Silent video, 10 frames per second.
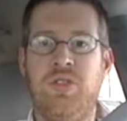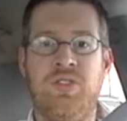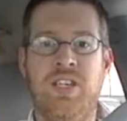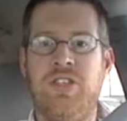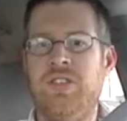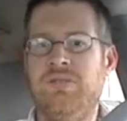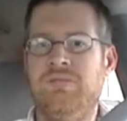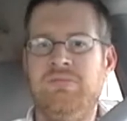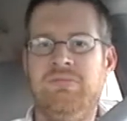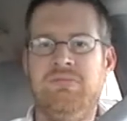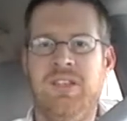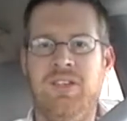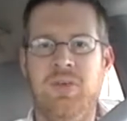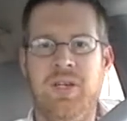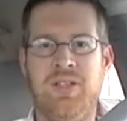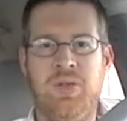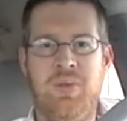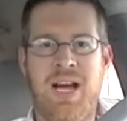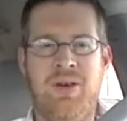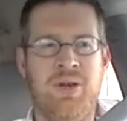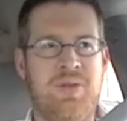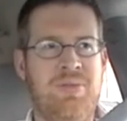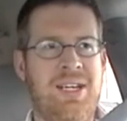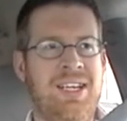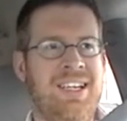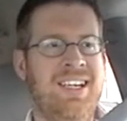sphincter. I don't know what his little power would be.